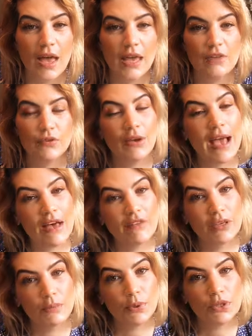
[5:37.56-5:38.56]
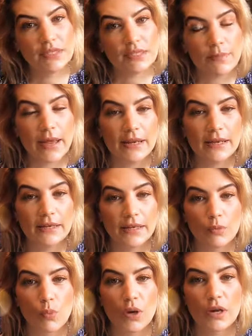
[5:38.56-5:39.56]
If you haven't participated
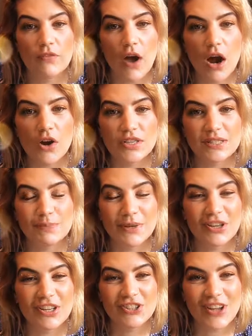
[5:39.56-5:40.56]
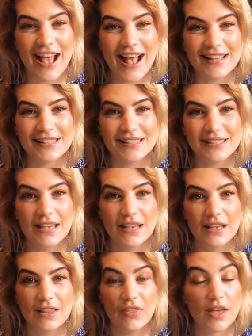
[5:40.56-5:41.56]
in one of our spirit chats
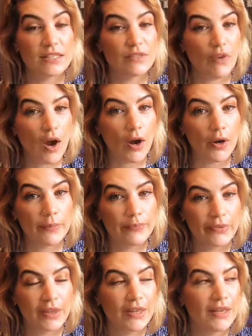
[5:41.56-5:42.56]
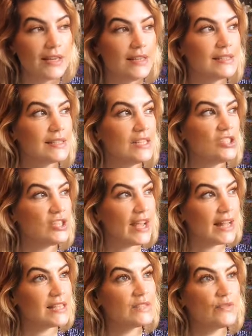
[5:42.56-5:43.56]
thus far, it's a
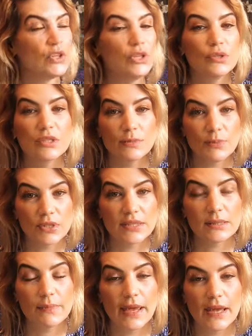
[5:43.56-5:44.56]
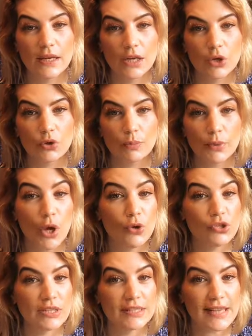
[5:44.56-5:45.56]
chance for you to participate in a group
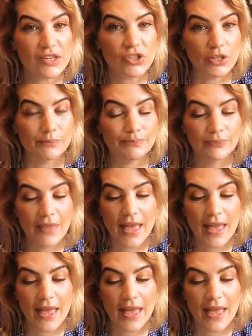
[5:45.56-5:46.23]
coaching session